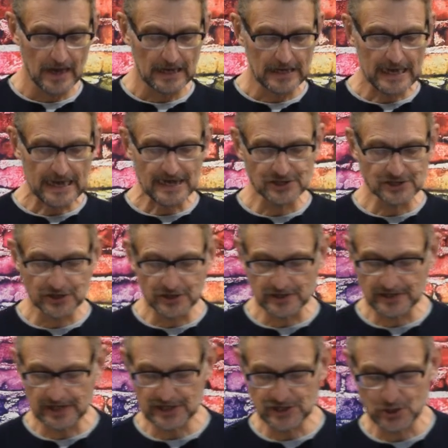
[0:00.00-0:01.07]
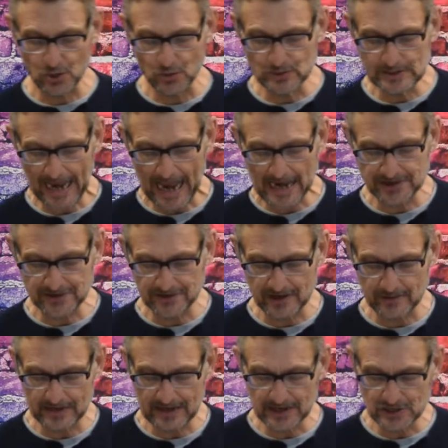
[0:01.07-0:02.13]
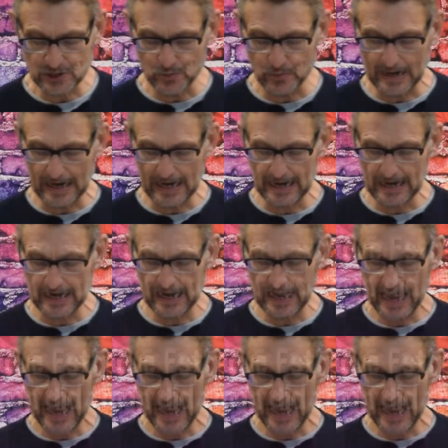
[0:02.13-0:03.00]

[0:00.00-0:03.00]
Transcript: King Xerxes chose Esther to be his queen.